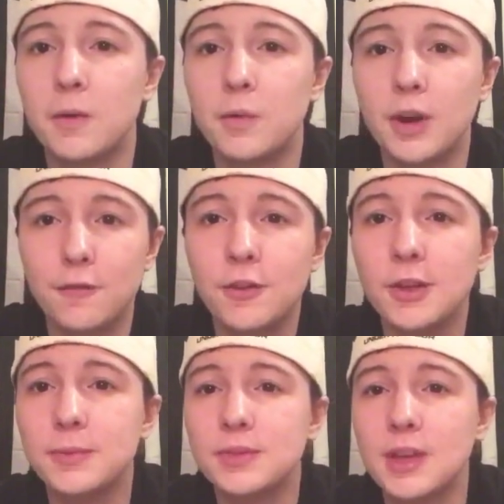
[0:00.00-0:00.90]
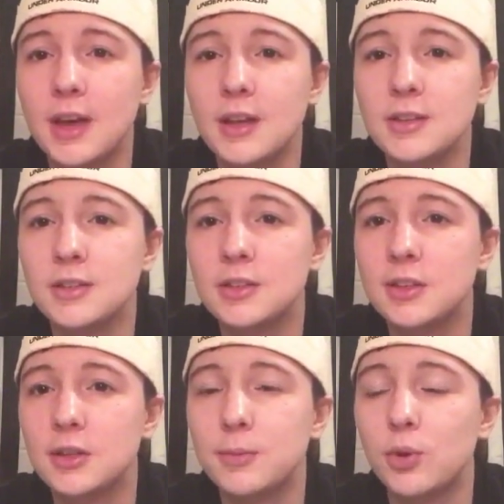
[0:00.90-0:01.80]
when I feel upset to
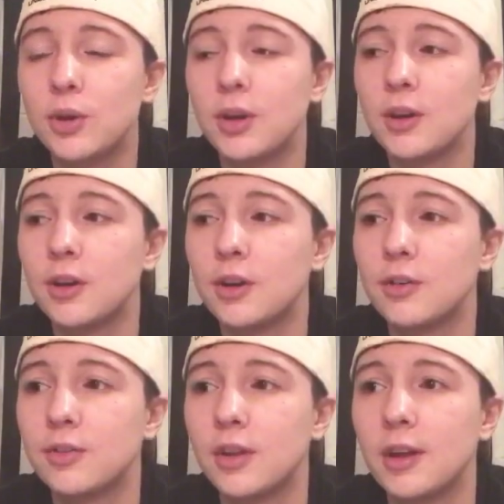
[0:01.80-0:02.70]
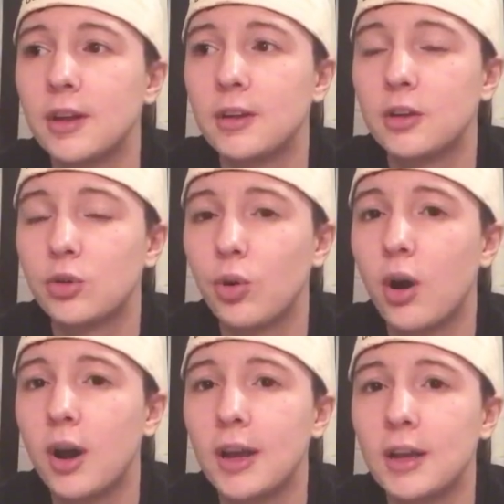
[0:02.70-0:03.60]
the point of like
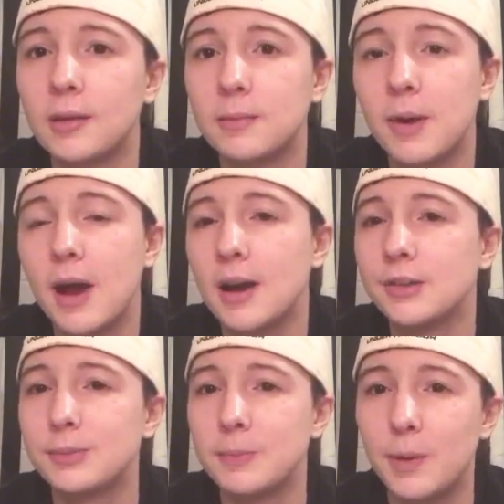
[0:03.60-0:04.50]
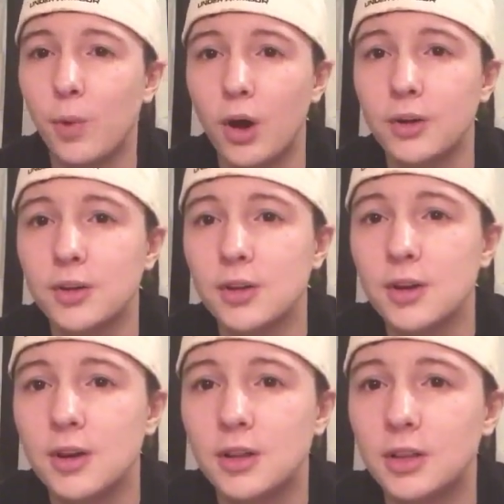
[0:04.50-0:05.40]
crying, my eyes may water
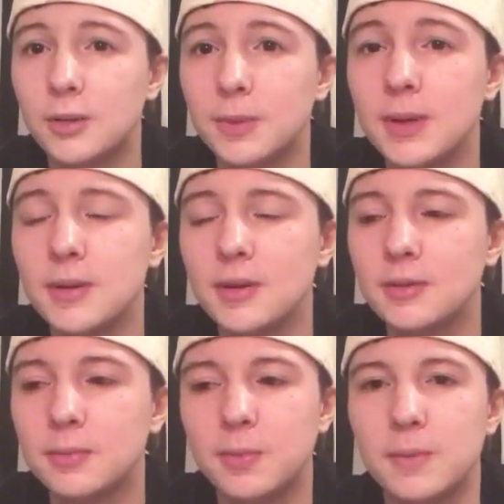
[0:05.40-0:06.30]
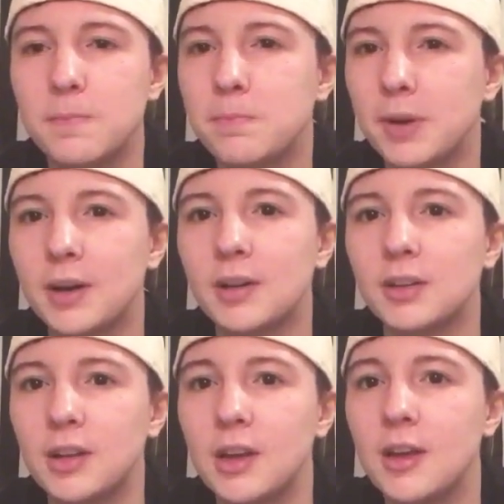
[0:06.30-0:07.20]
a little bit, but
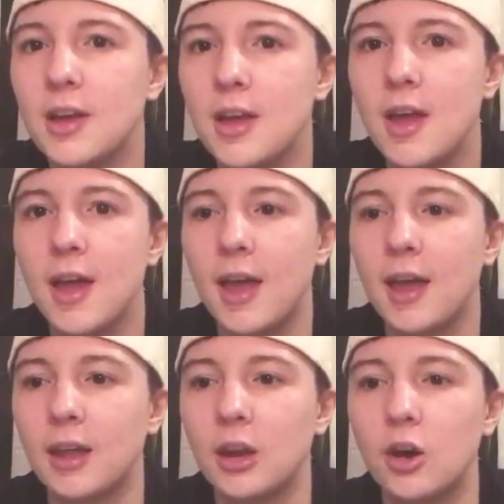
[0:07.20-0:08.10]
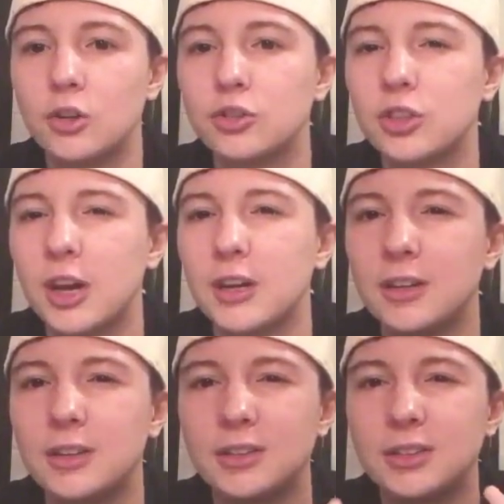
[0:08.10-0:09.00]
barely, and I'll just kind
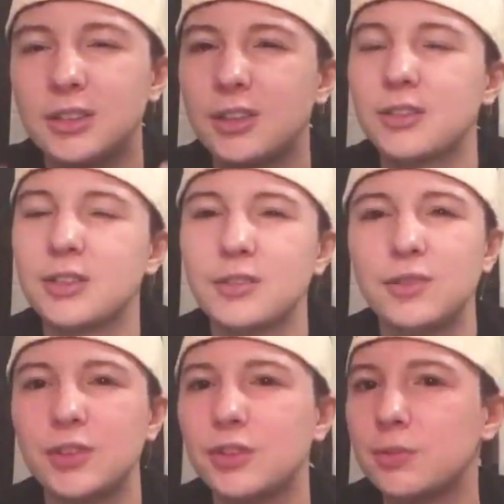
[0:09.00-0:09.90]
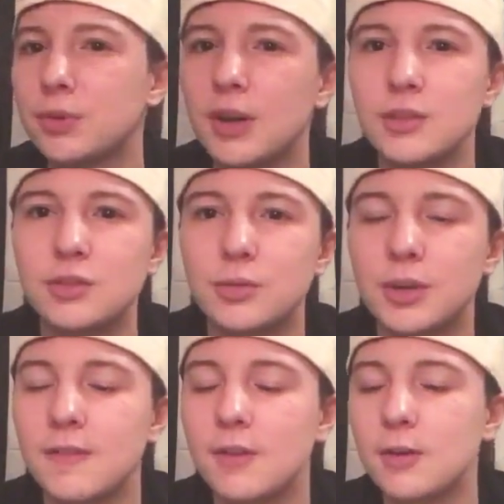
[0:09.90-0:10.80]
of, like feel depressed or
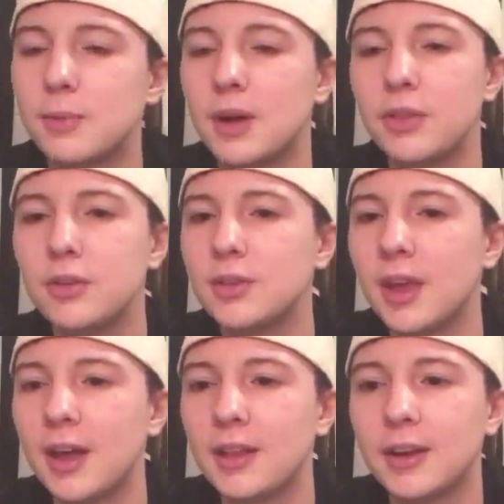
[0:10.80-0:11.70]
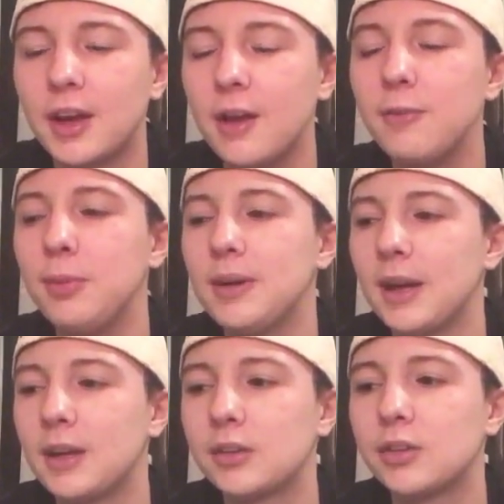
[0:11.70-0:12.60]
whatever. But other than that, like, I've been
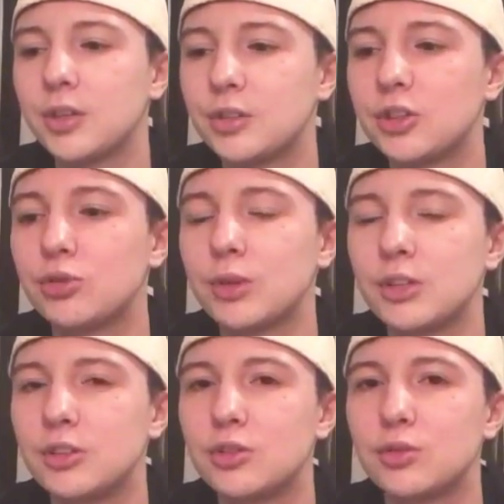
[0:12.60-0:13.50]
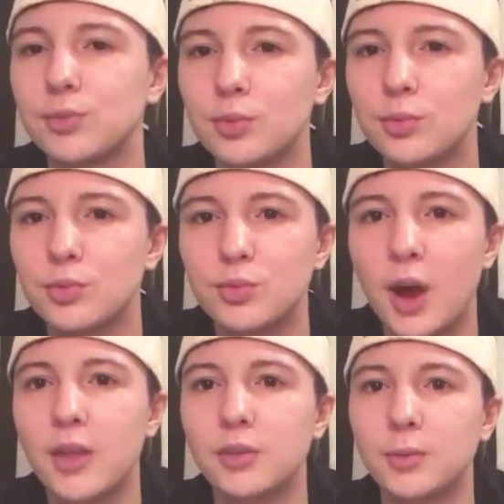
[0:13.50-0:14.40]
handling situations
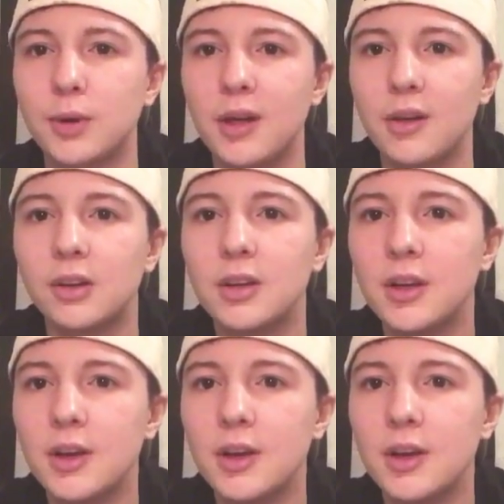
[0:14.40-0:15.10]
rather well.